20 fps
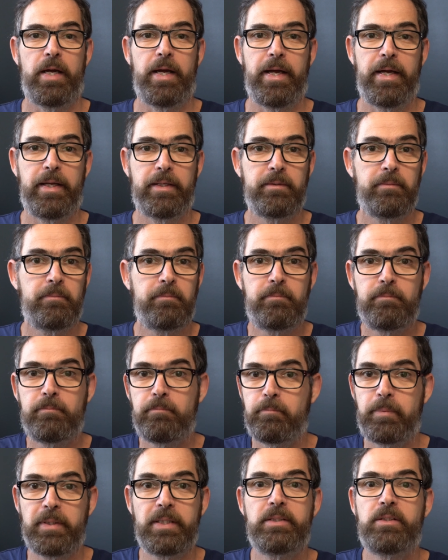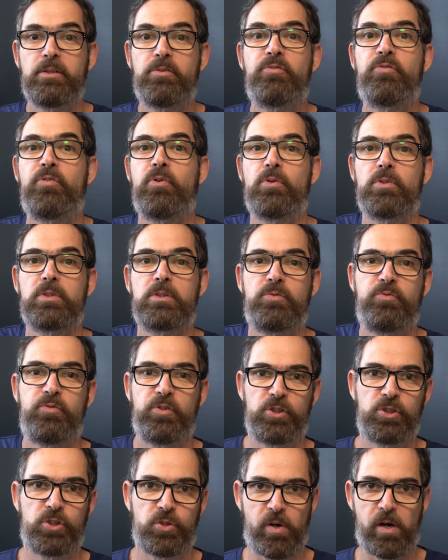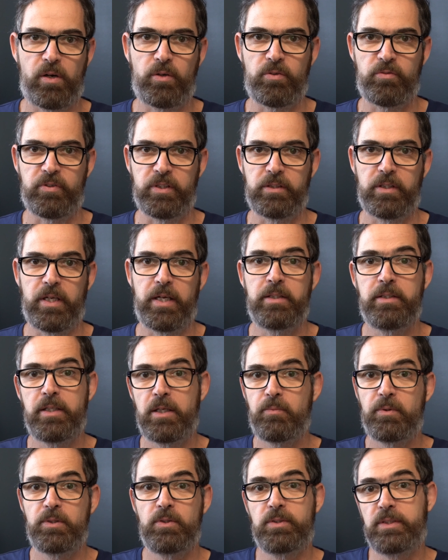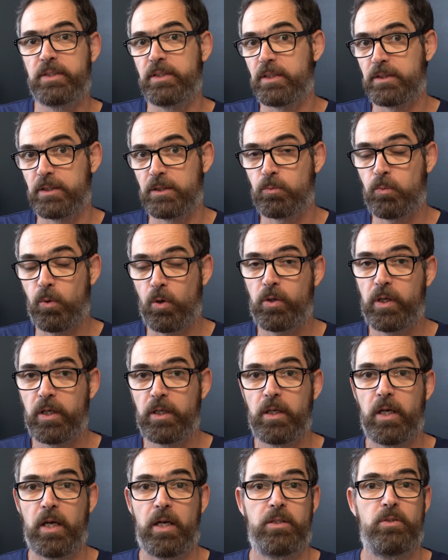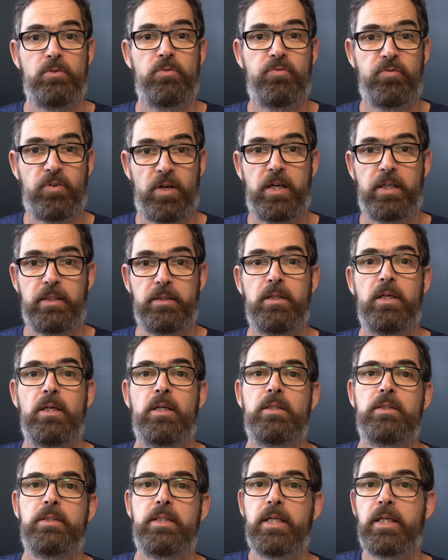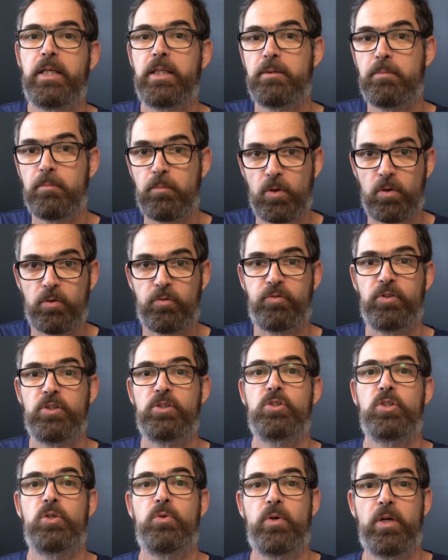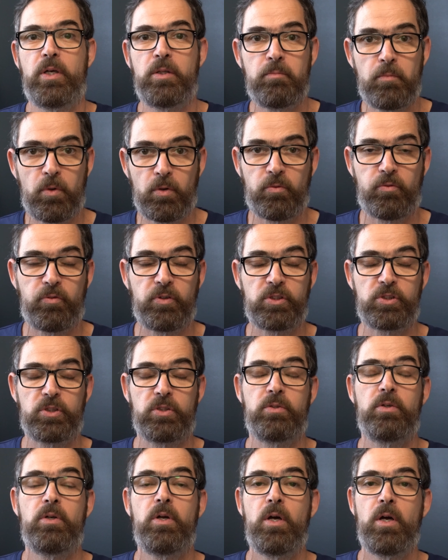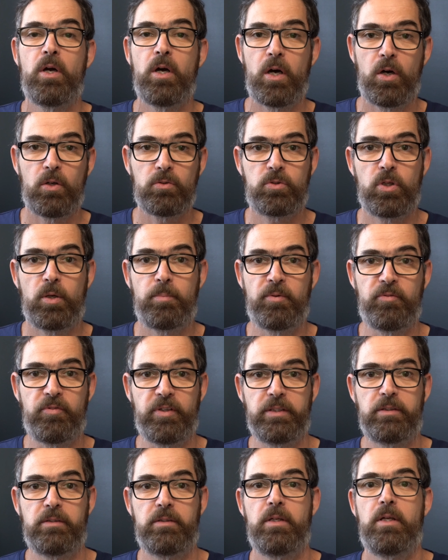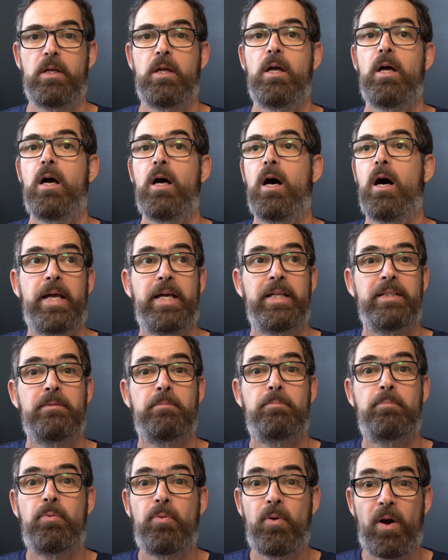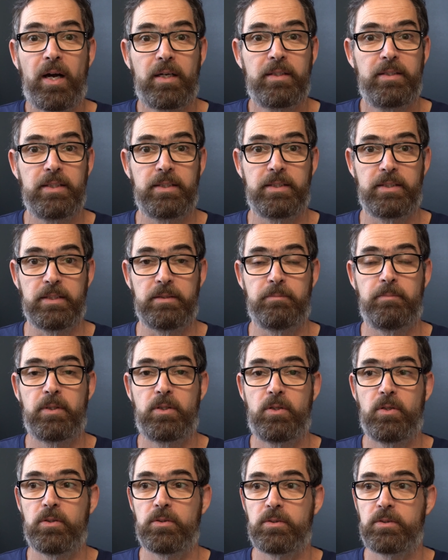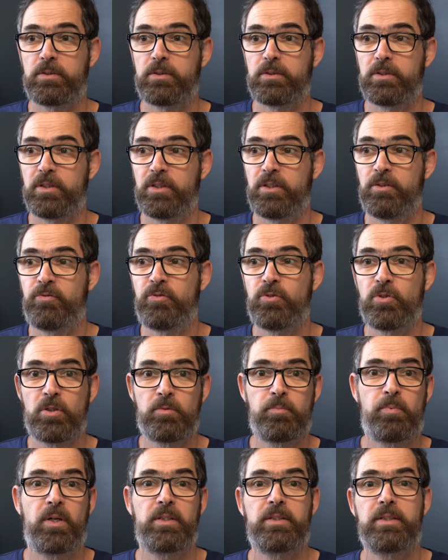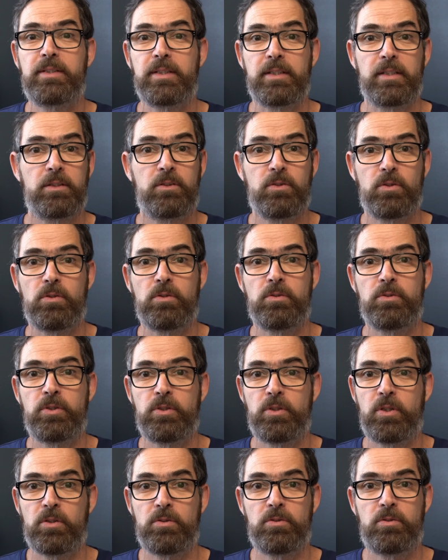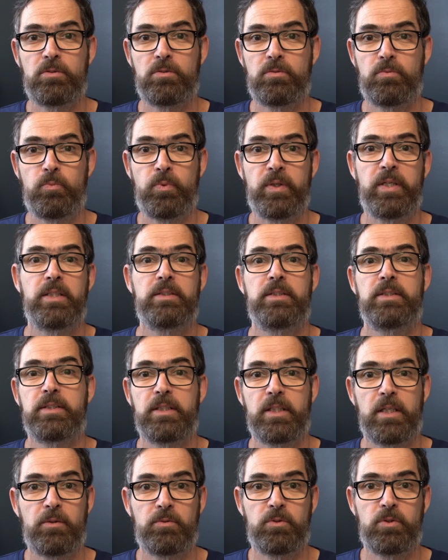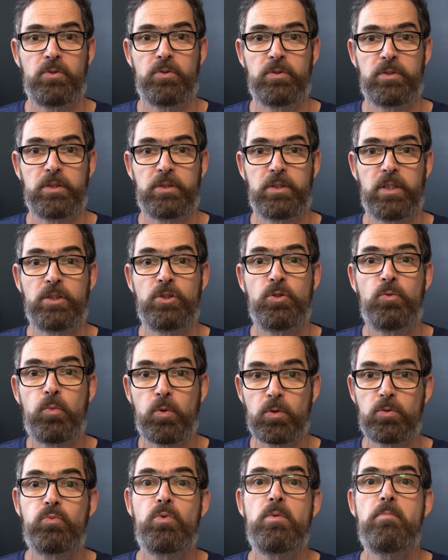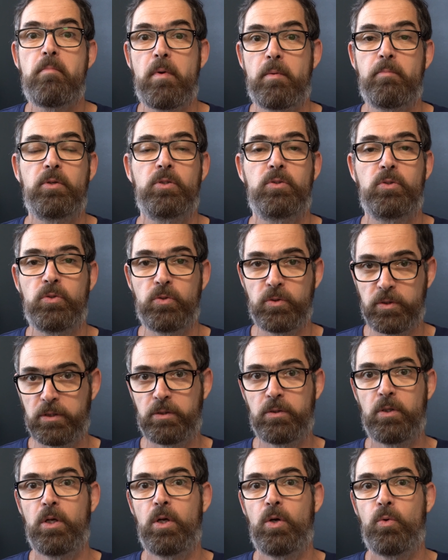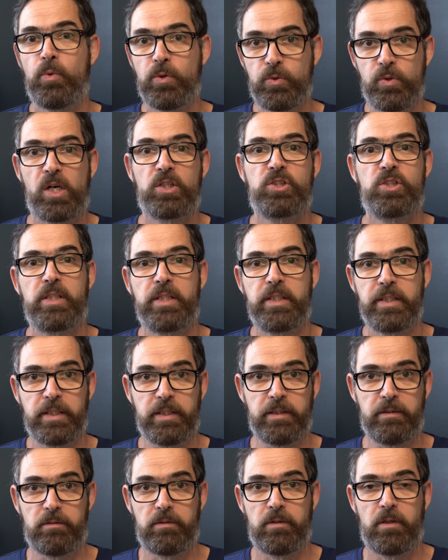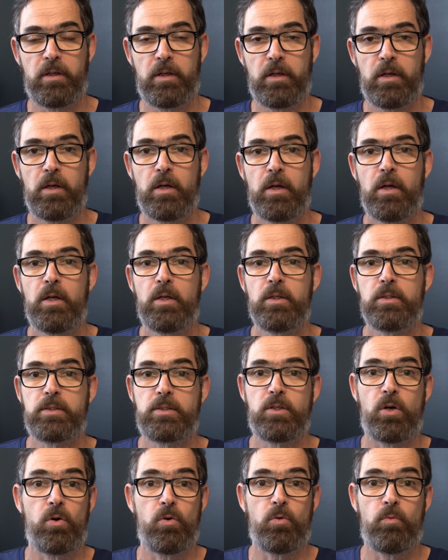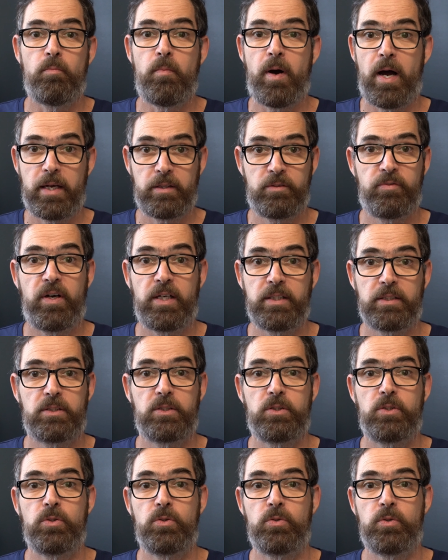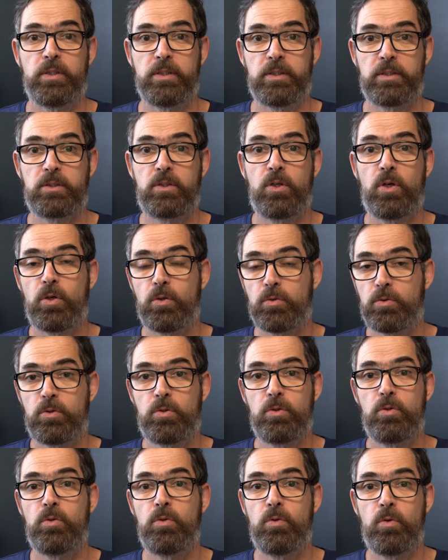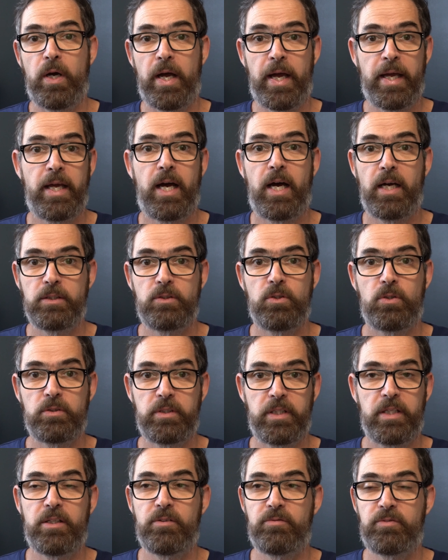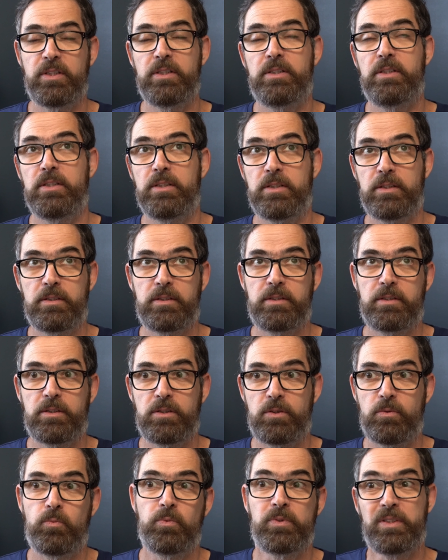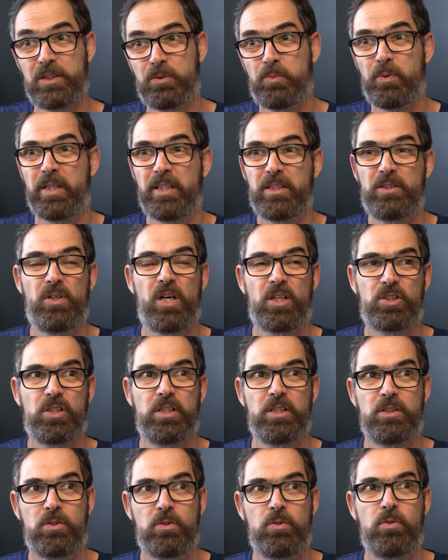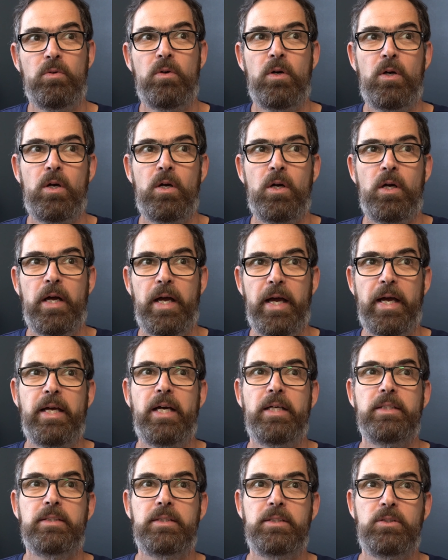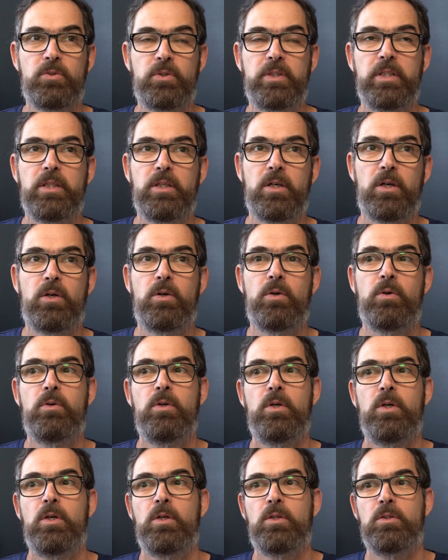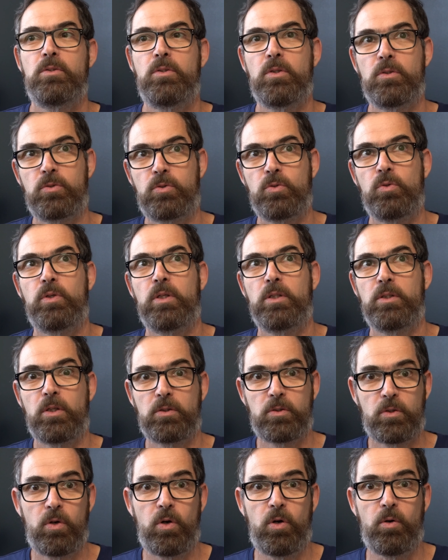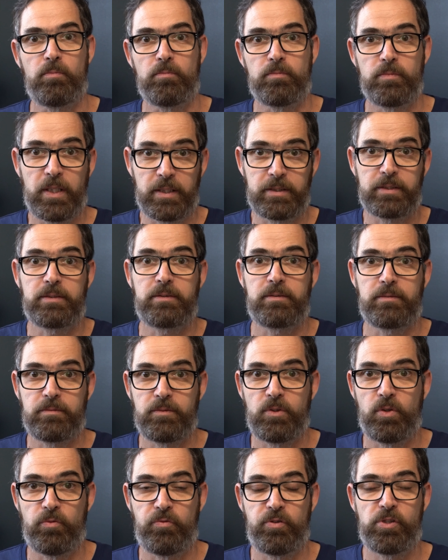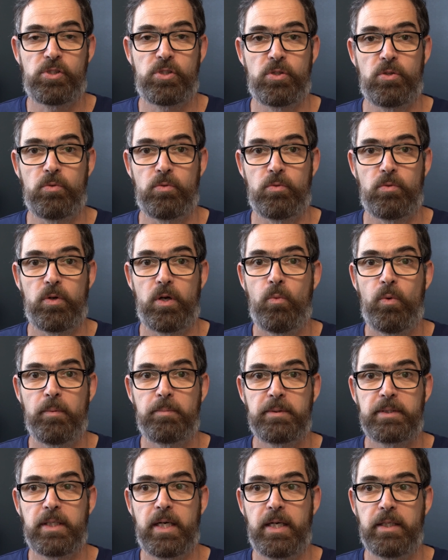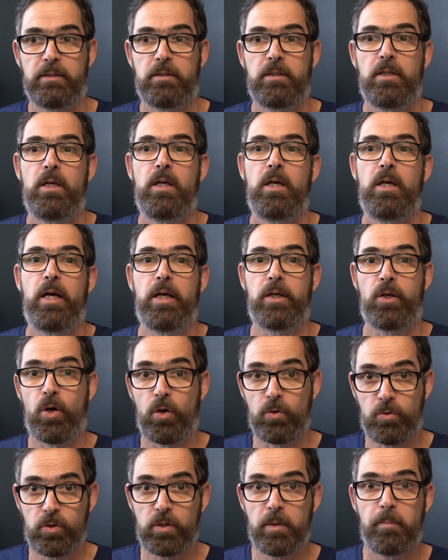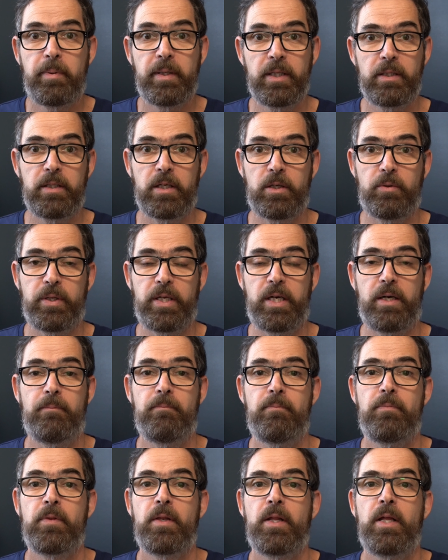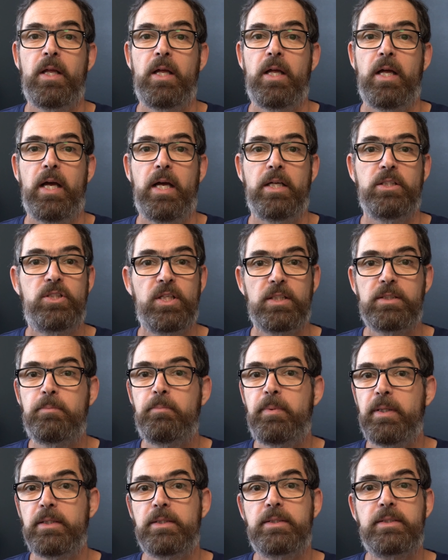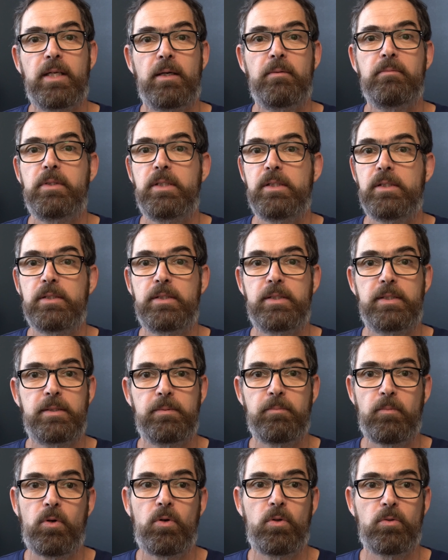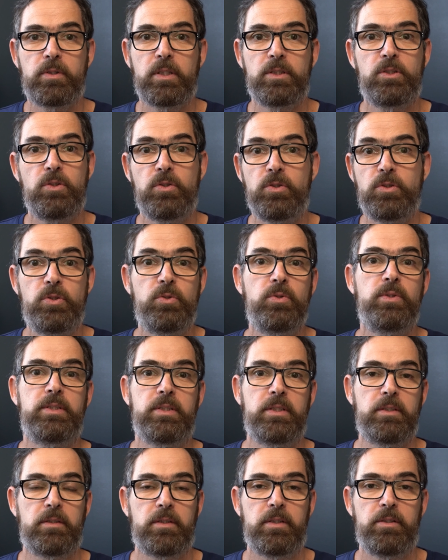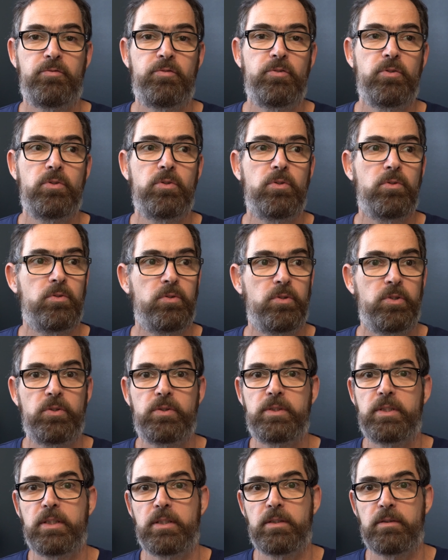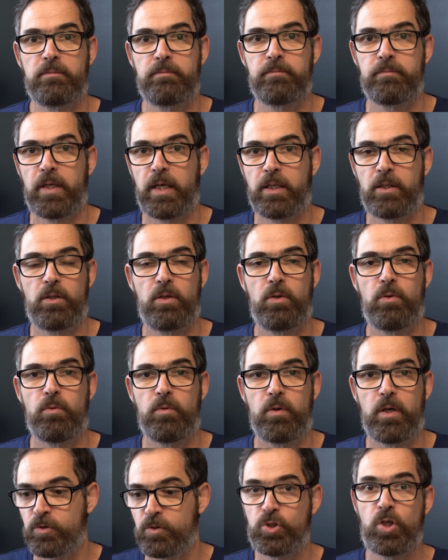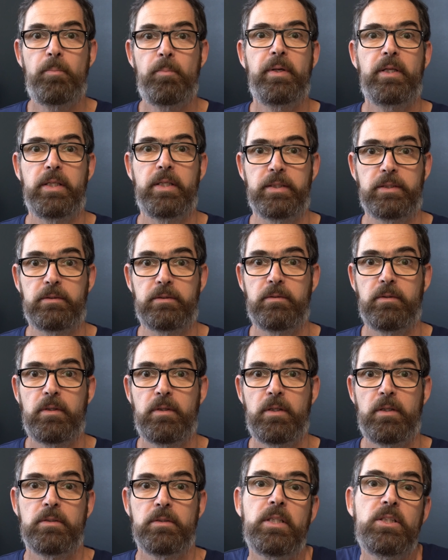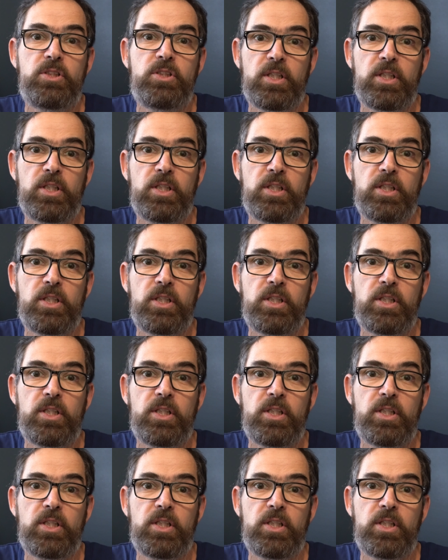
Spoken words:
and build the first feature out of it. And then when you see that it's working and you're fine, then add more feature and more feature on top of it. And practice it, because if you're not practicing a tool, you not really understand how to use it, and you won't remember to use it when you actually need it. So my advice to you is go to ai.dev. This will lead you actually to aistudio.google.com. That's the official website. Go to the build area and just build something small that you're using. If you're using, I don't know, shopping list, then